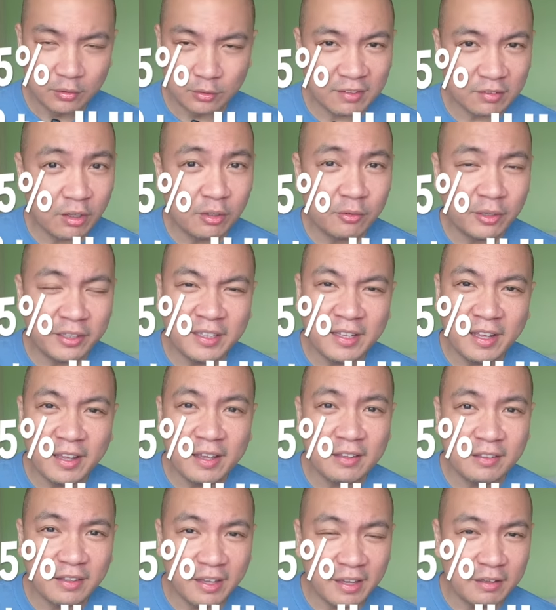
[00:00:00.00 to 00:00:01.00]
that's already
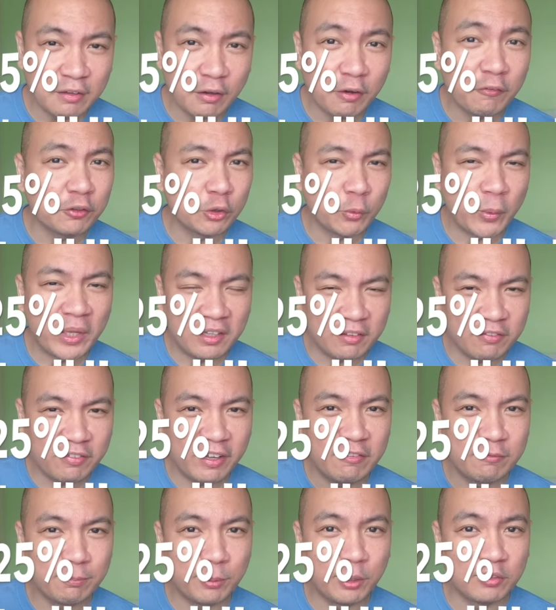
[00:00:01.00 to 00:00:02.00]
a gain of
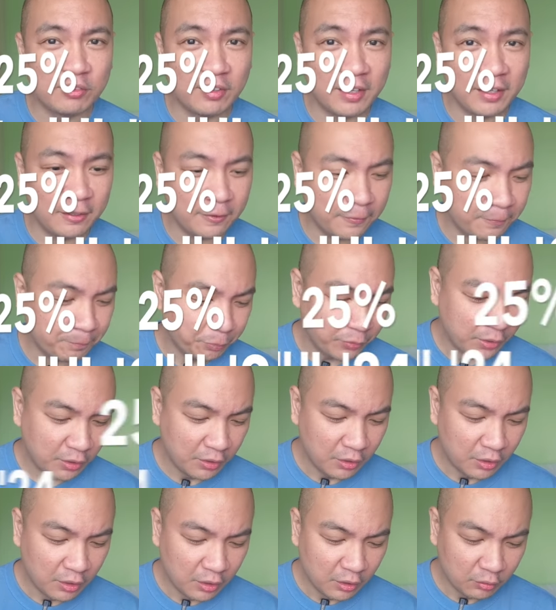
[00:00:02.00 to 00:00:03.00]
25%.
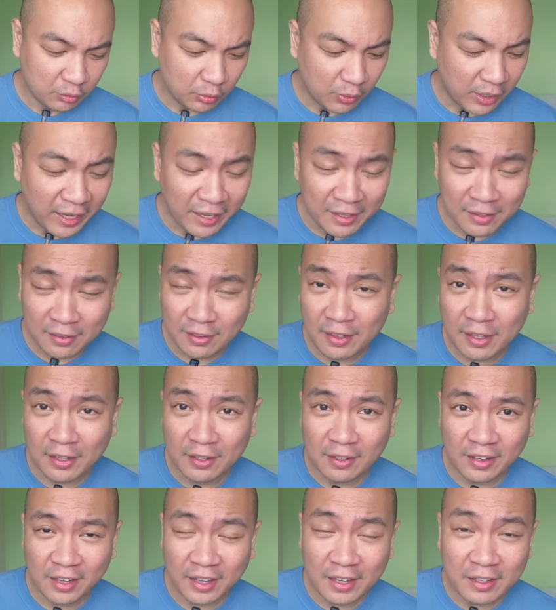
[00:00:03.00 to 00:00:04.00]
So I
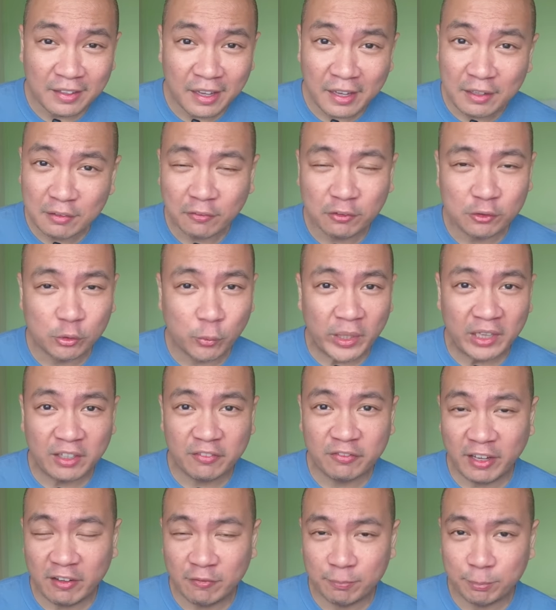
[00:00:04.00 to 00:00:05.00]
think a gain of
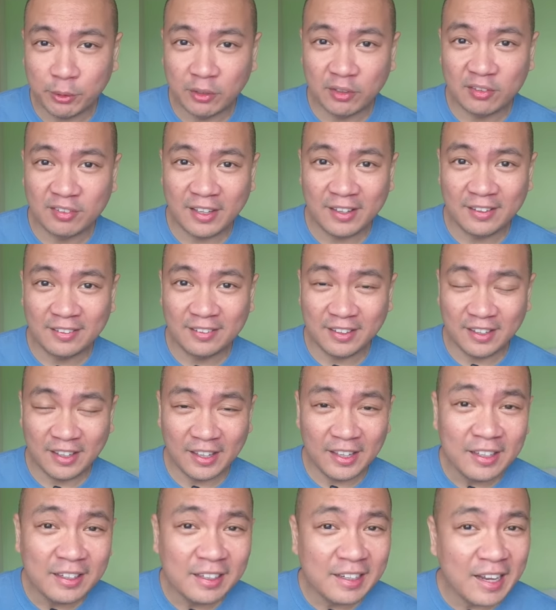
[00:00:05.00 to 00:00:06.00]
25%
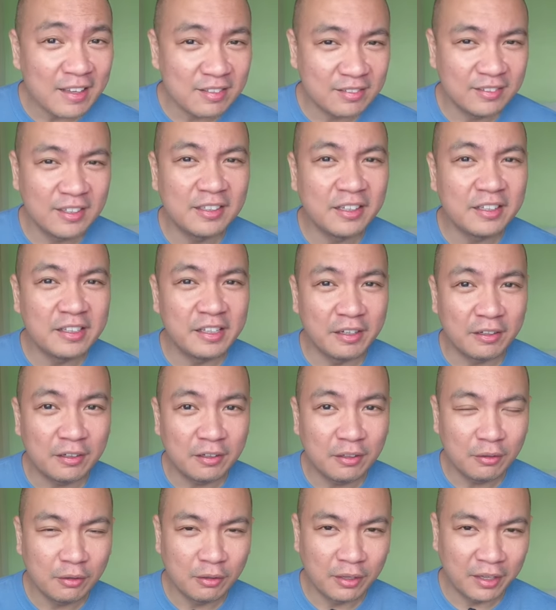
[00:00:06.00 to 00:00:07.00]
in less than a
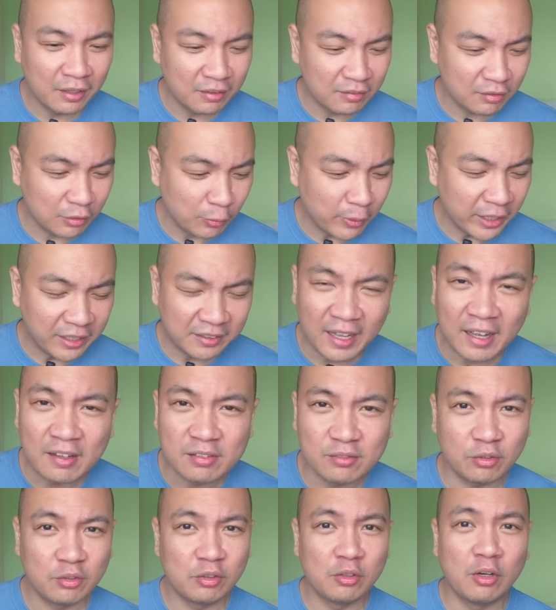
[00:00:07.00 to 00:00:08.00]
year is quite
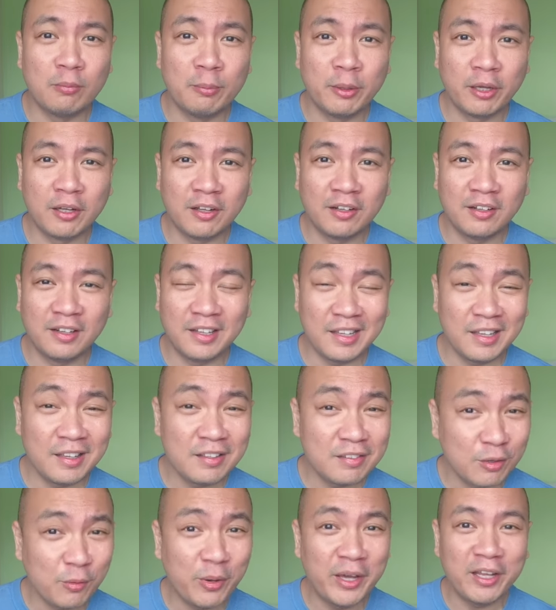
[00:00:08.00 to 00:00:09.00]
astronomical,
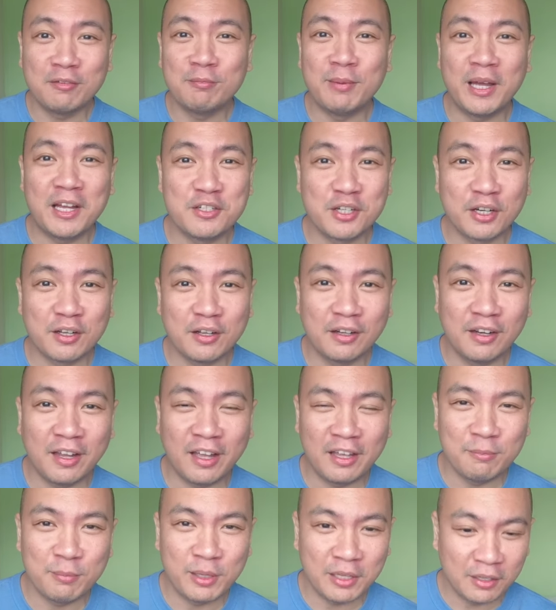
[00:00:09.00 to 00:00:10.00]
is quite
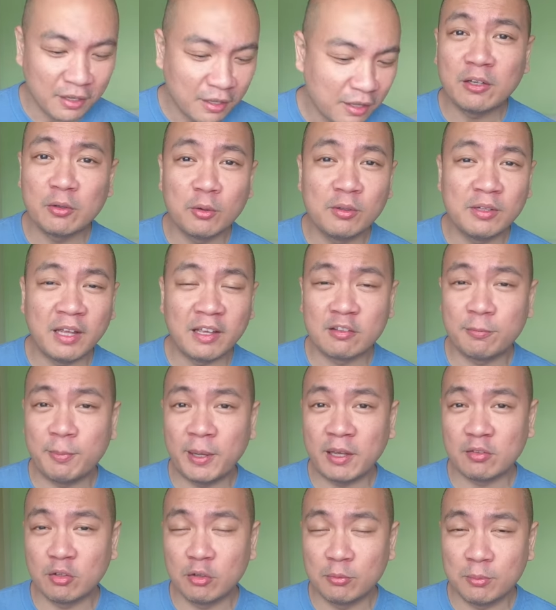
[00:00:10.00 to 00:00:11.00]
magical. I mean, we can only
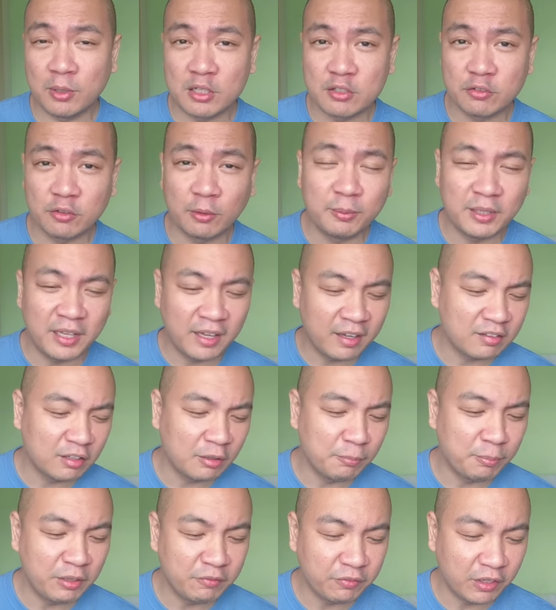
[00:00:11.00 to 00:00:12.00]
expect so much from the
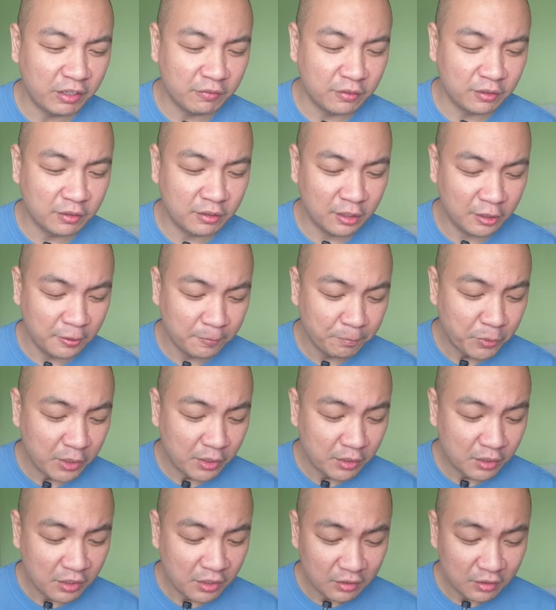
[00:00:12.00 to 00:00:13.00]
S&P 500.
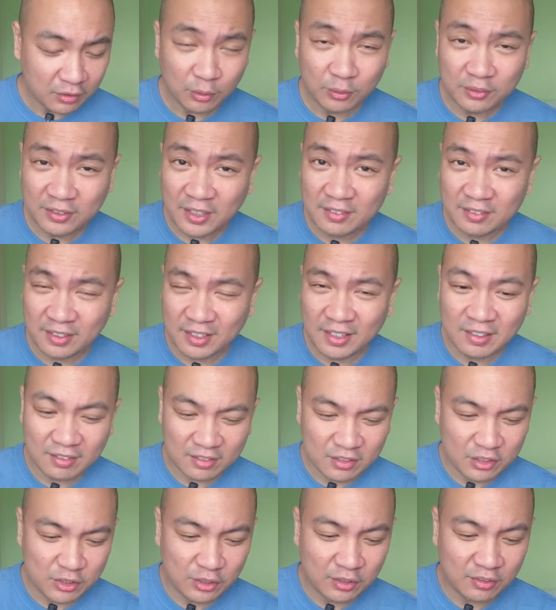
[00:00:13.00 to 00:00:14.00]
So this
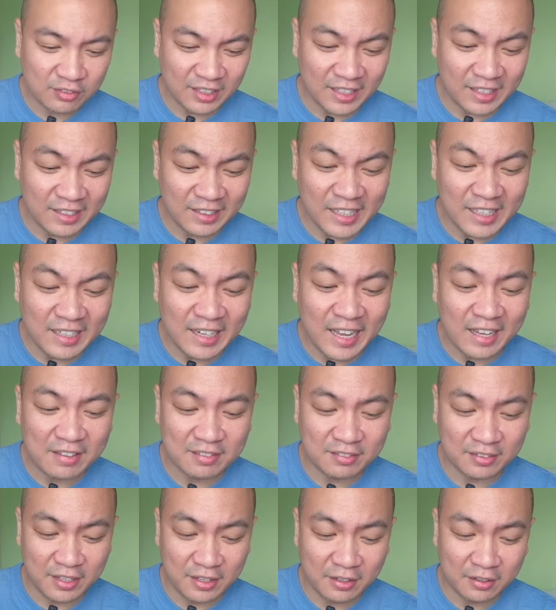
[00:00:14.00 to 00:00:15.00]
is just in the
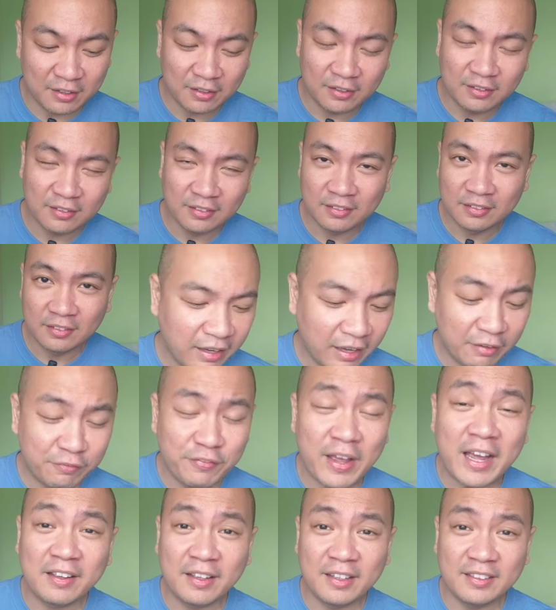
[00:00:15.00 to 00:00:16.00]
last year.
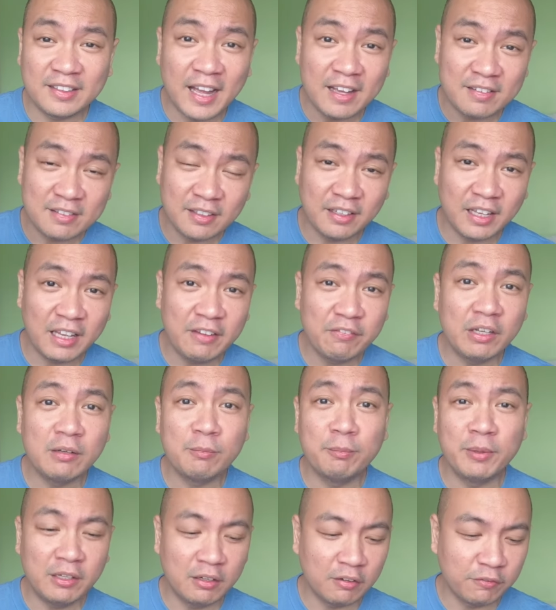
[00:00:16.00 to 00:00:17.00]
In fact, it hasn't
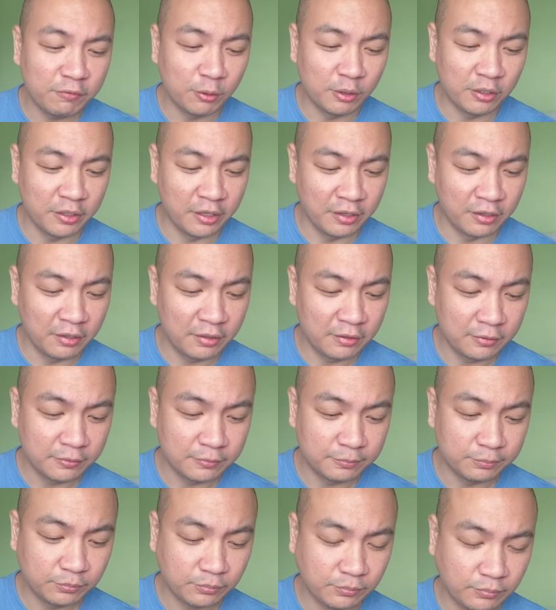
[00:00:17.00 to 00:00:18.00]
even been a full year.
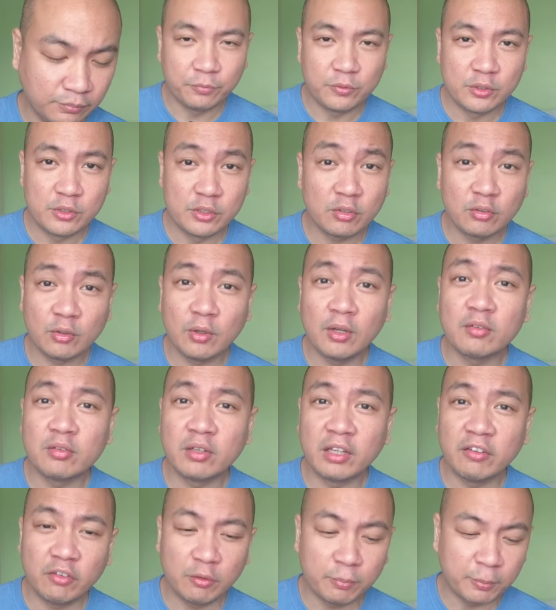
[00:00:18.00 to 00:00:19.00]
Just to
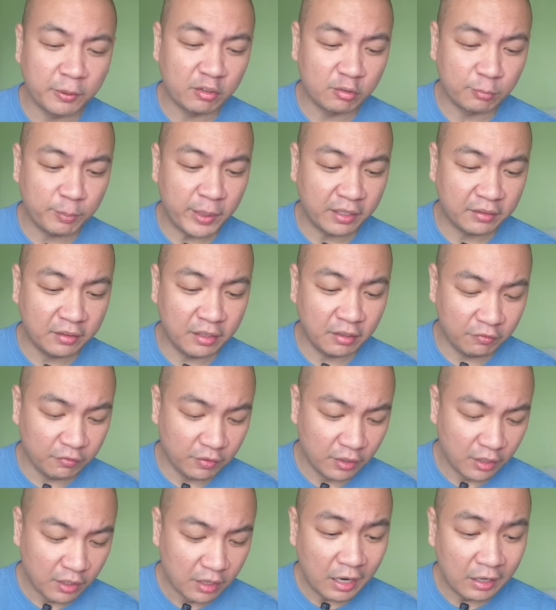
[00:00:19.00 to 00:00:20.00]
also give you
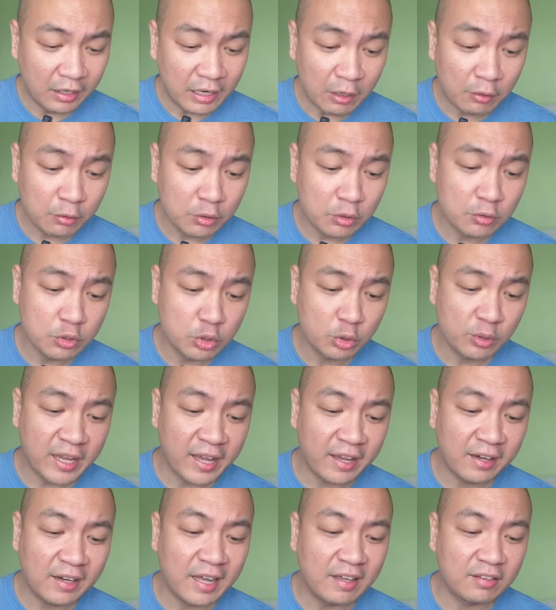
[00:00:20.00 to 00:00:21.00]
perspective, around
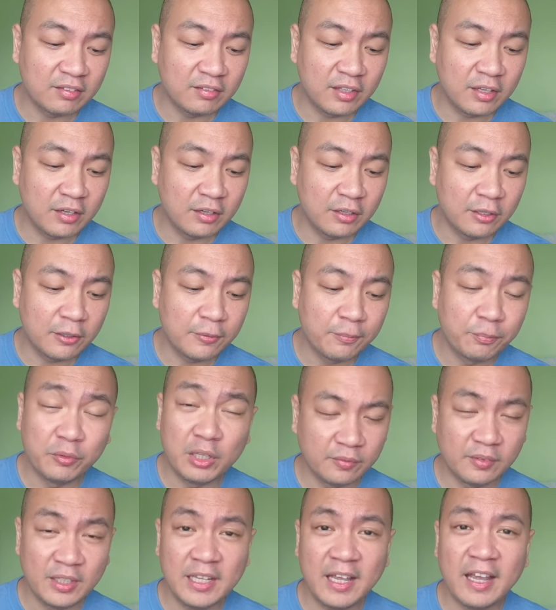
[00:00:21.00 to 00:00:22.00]
July last year,
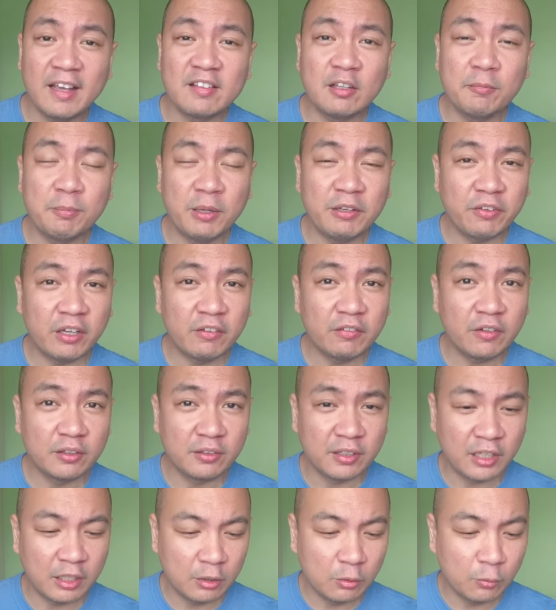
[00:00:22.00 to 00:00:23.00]
the S&P
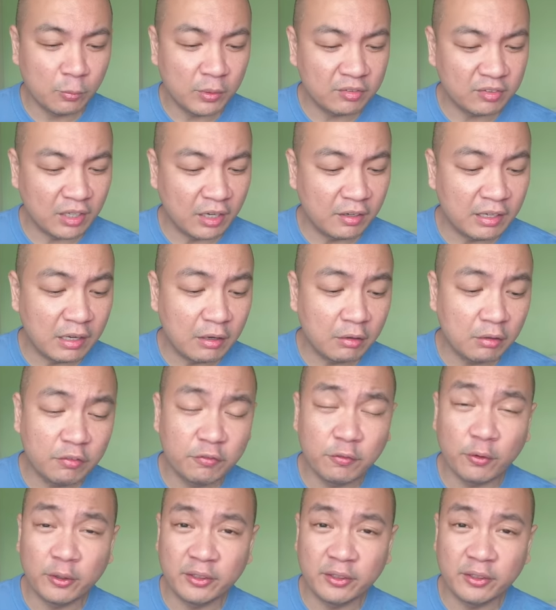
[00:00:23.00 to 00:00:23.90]
500 was around